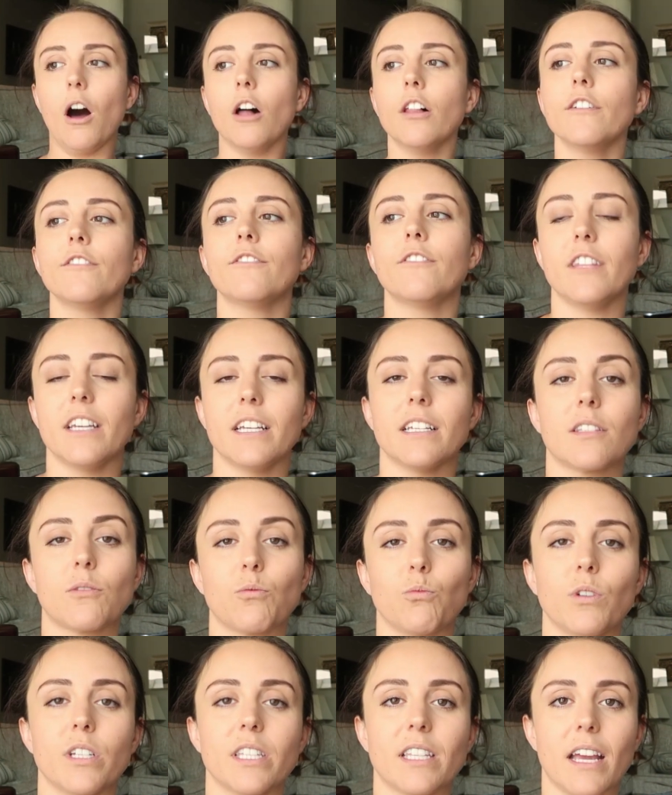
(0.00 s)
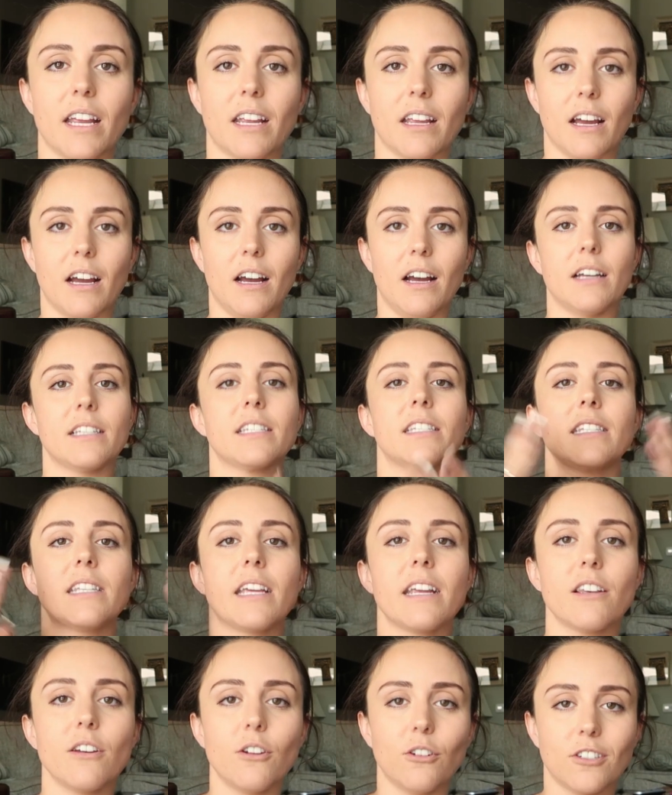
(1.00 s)
All of this was like a
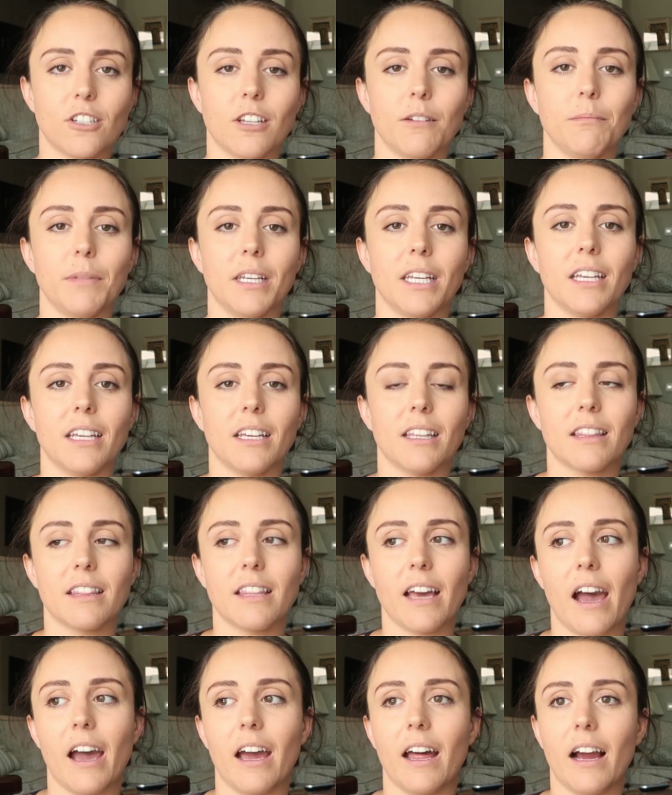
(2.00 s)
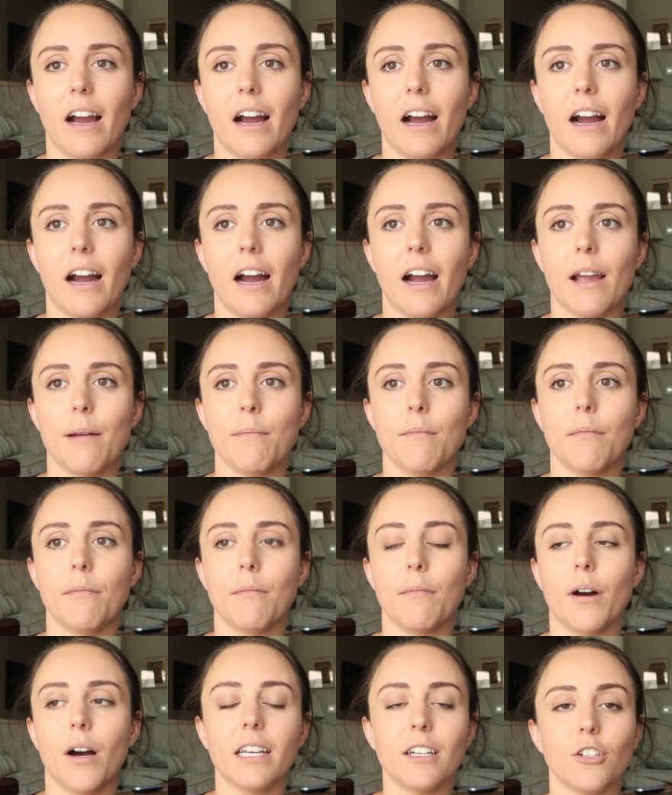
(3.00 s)
signal to me that
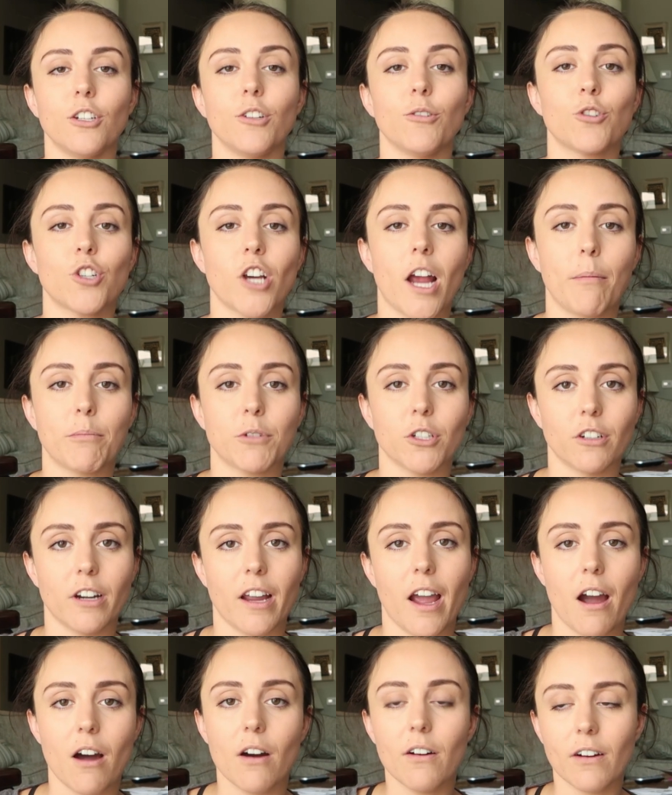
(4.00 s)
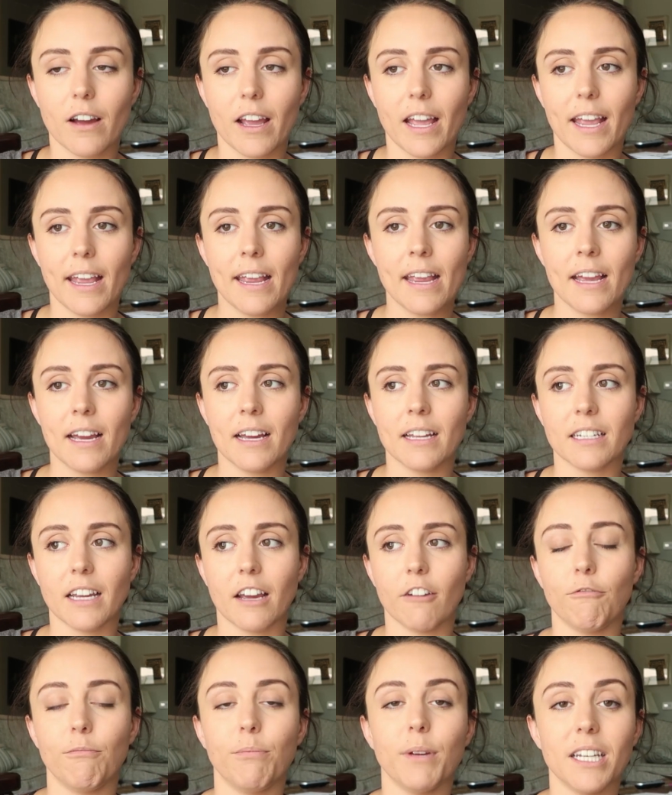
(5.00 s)
I'm in a new chapter now, and
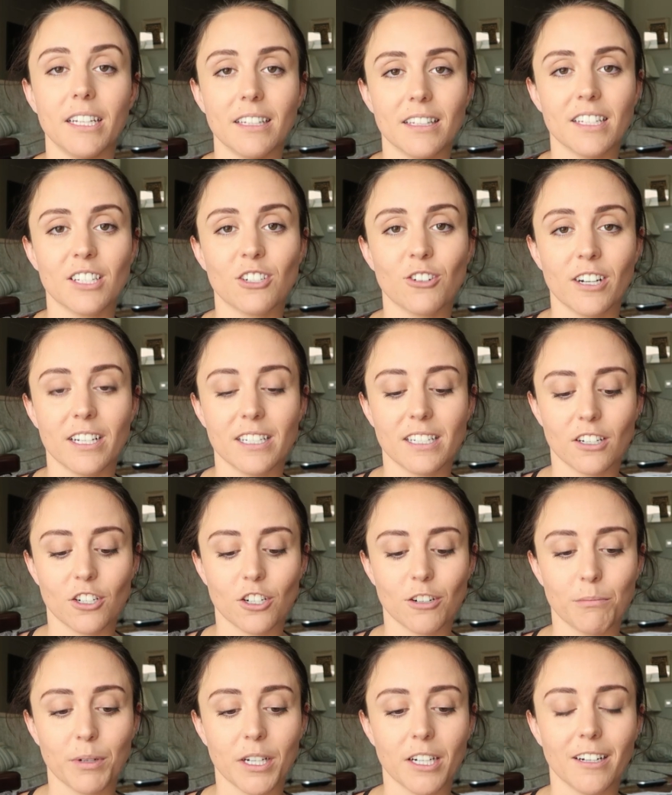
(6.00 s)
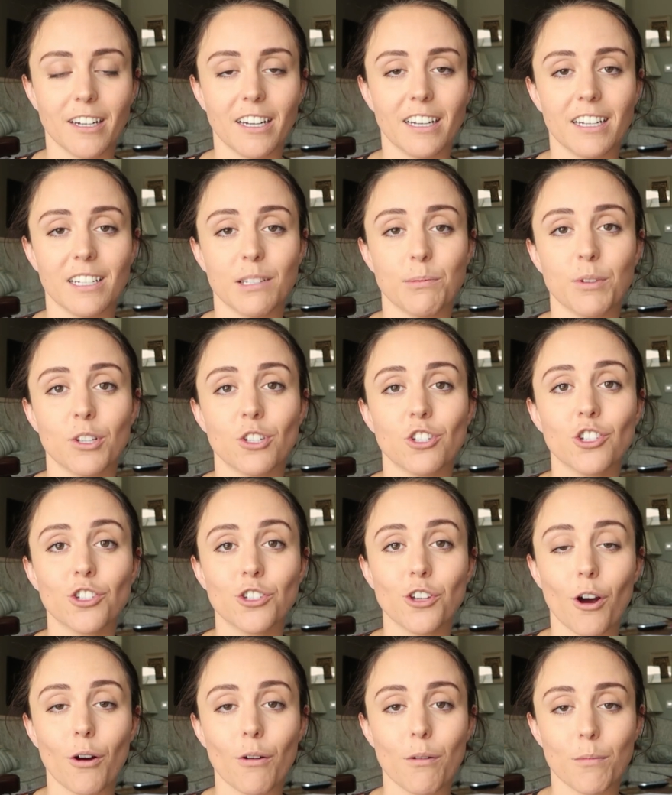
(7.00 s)
I've been in this transition period, and it's been
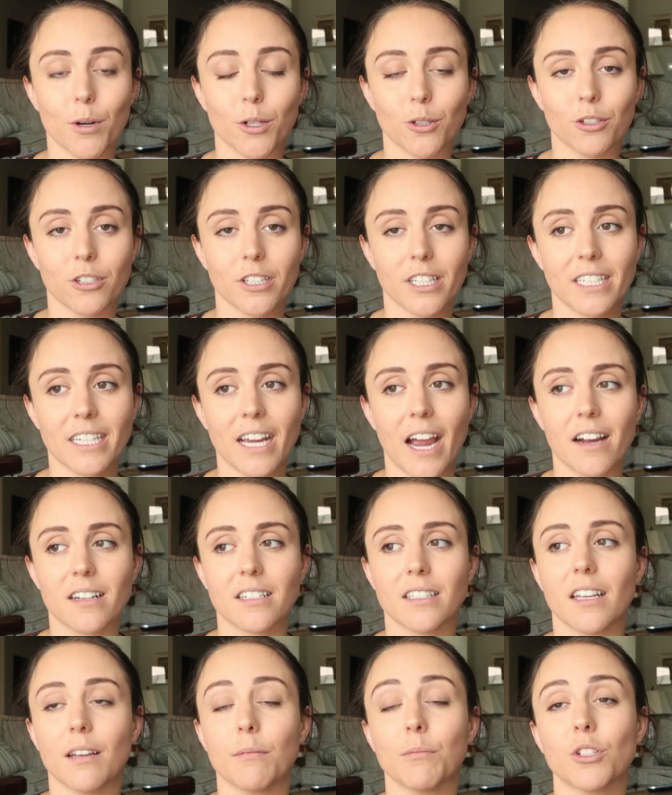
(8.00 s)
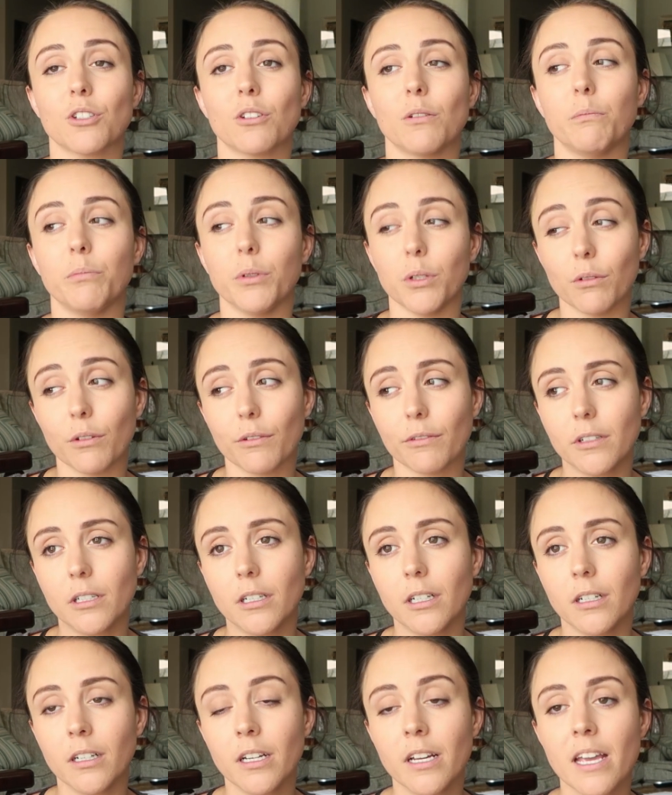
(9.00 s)
so emotionally taxing but so
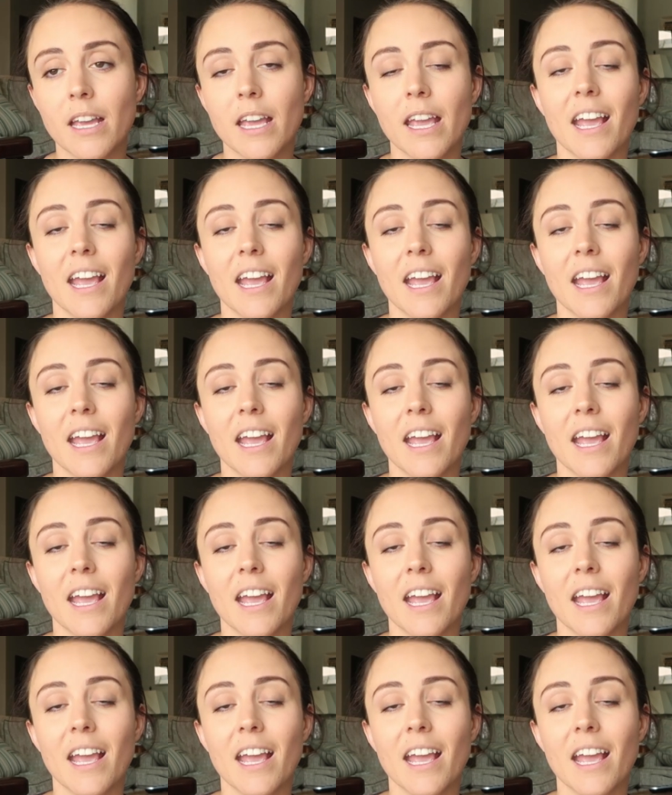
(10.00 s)
beautiful,